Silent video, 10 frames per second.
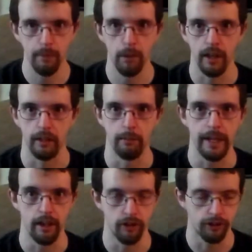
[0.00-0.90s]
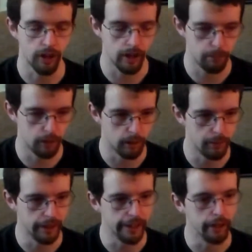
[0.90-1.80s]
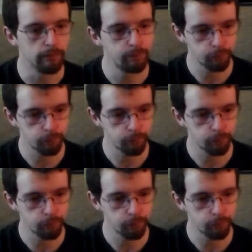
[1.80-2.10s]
Pardon me, I just got up a little bit ago.